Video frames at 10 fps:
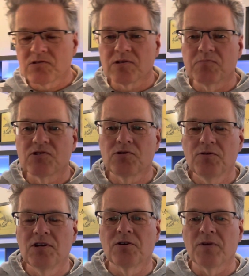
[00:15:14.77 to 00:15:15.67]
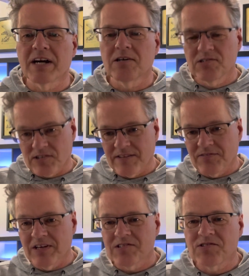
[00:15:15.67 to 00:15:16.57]
some studio records like
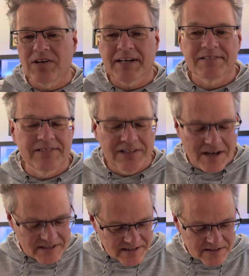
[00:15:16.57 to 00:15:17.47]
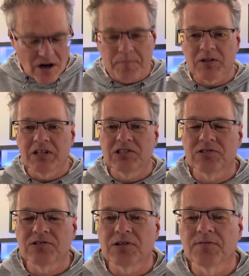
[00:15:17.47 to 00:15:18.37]
this, not
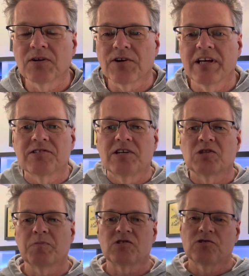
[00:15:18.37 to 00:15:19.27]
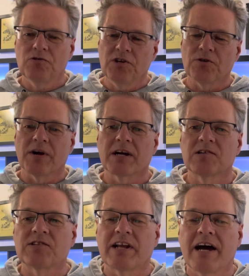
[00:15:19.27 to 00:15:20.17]
compilations or greatest hits, but studio
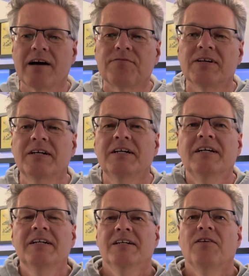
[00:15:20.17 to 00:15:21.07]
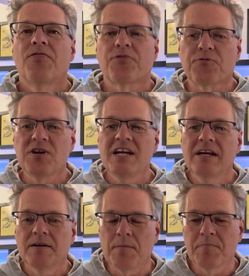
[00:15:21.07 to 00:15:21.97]
records that have
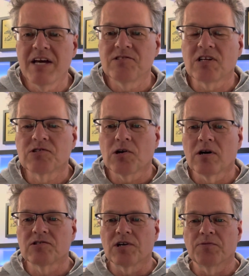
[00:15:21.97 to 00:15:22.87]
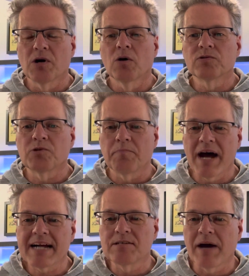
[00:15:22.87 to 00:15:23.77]
3 amazing songs in a row. So
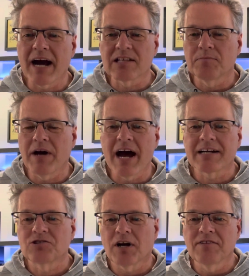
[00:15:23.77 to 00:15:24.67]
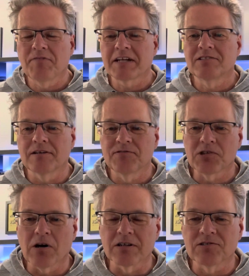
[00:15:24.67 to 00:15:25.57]
back to back to back, trifecta of
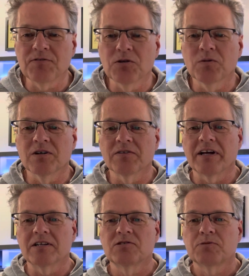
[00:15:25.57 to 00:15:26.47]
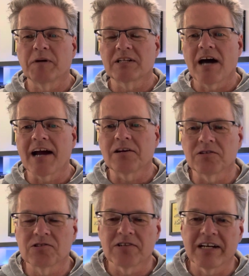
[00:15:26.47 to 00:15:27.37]
songs, if you will, that are
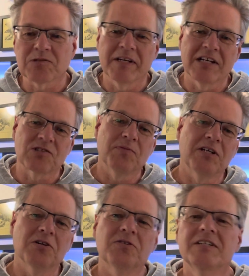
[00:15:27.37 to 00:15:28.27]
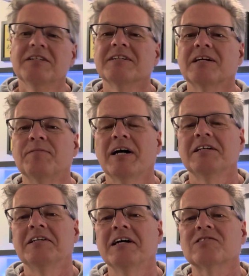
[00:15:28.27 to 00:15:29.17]
spectacular. So that's my next video coming at
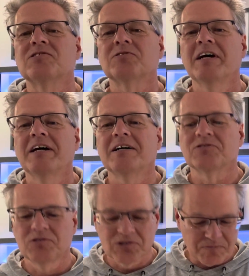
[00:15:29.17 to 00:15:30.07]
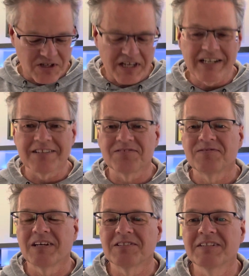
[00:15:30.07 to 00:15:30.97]
you next. Okay, I'll do some digging
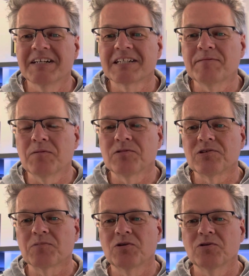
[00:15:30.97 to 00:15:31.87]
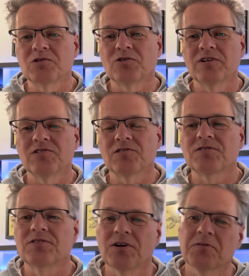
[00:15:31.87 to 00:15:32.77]
and come up with some cool choices.
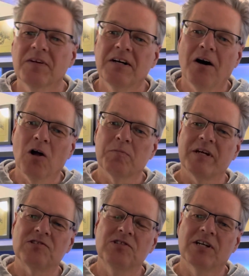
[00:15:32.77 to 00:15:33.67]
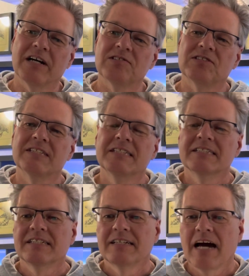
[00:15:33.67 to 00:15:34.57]
So all the best to you guys.
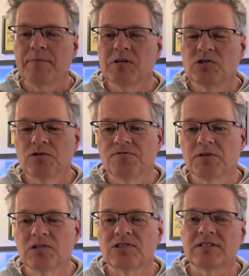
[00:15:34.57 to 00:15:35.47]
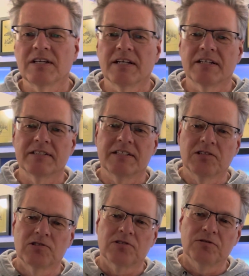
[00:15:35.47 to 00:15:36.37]
Happy June 1st, and
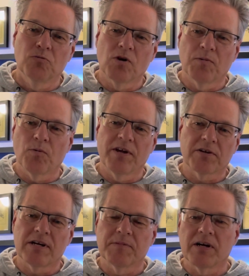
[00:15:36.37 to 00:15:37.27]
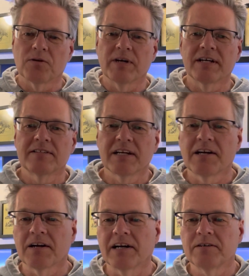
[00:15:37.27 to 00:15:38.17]
here's to warmer weather coming our way. Take
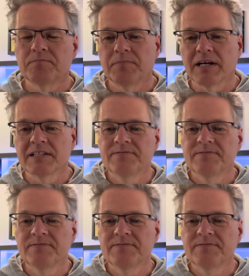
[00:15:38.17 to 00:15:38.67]
care now. Bye.